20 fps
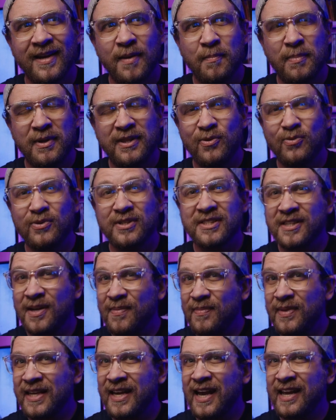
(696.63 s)
But there was
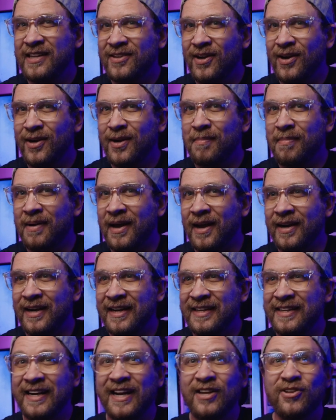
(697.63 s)
something I dug about it,
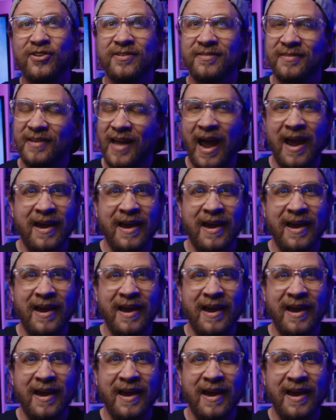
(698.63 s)
and then I just